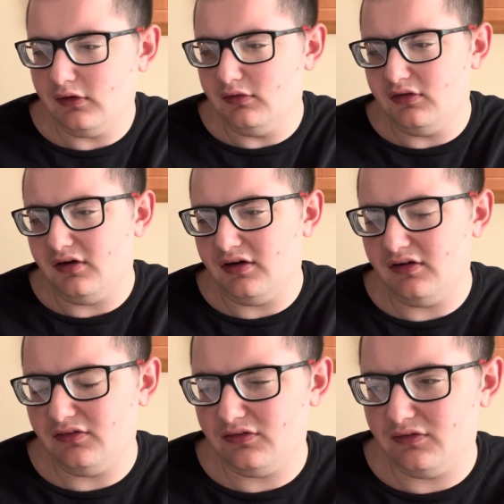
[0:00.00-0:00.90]
Duh
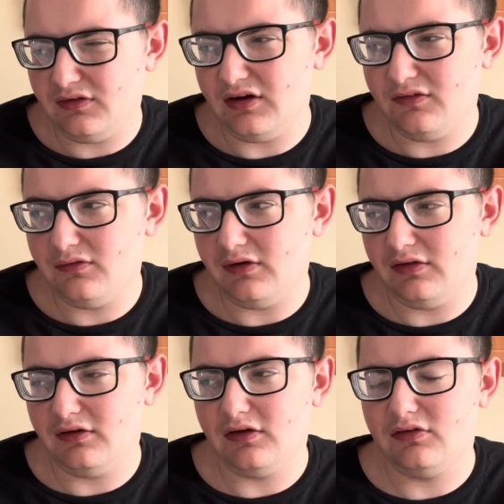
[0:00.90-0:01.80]
is like, I
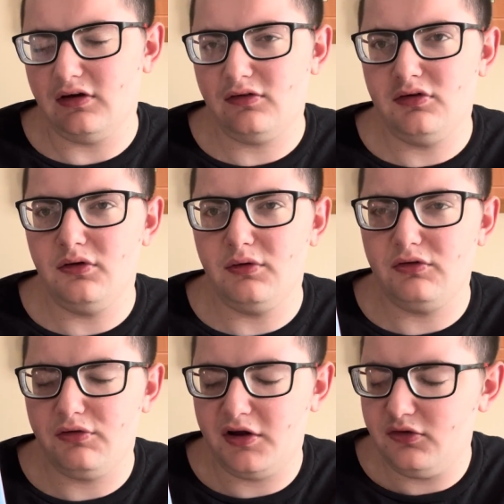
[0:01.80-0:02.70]
think that's like 2 in
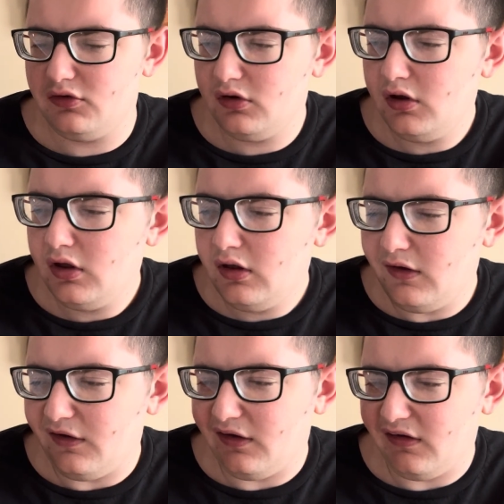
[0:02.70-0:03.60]
French.
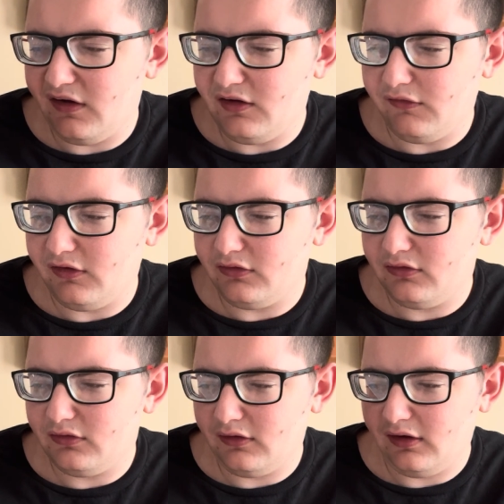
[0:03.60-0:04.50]

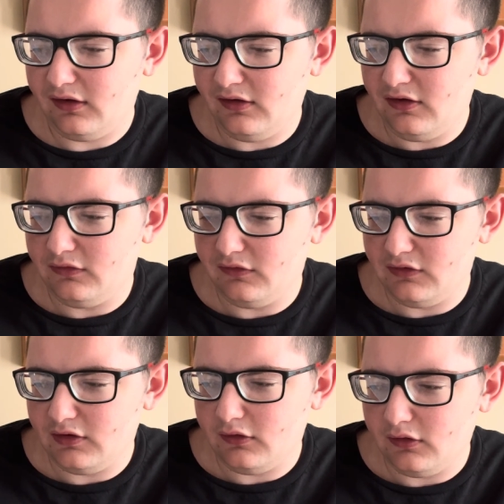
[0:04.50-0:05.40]
Anyways, Case of the
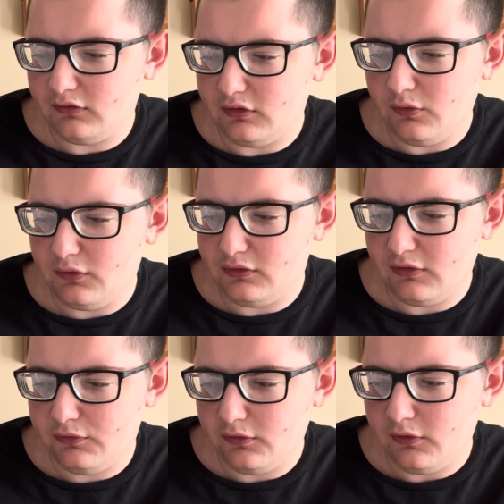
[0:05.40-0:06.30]
Sing-Alongs, Oh Is
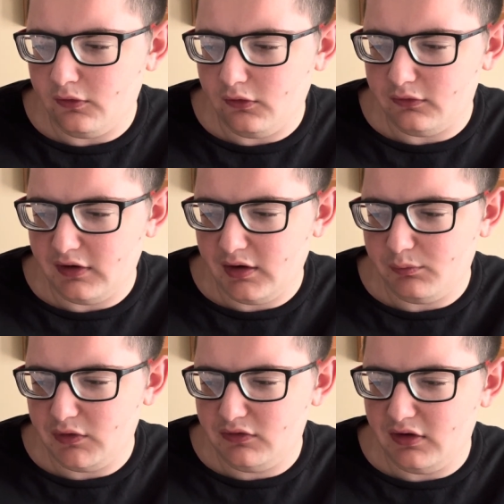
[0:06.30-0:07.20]
Not For Old, and
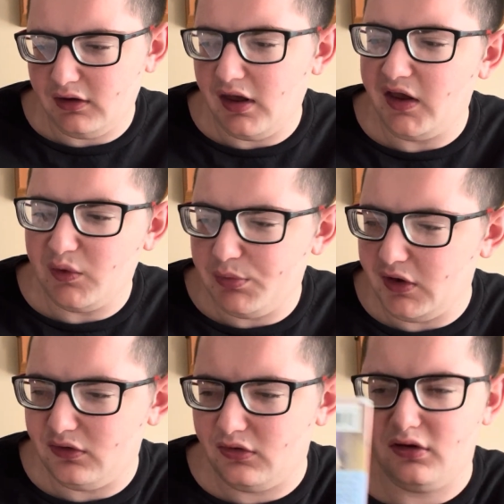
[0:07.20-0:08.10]
Mystic Egg
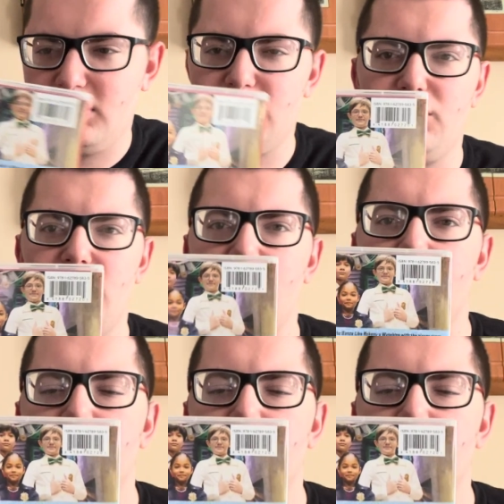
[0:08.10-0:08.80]
Pizza as well.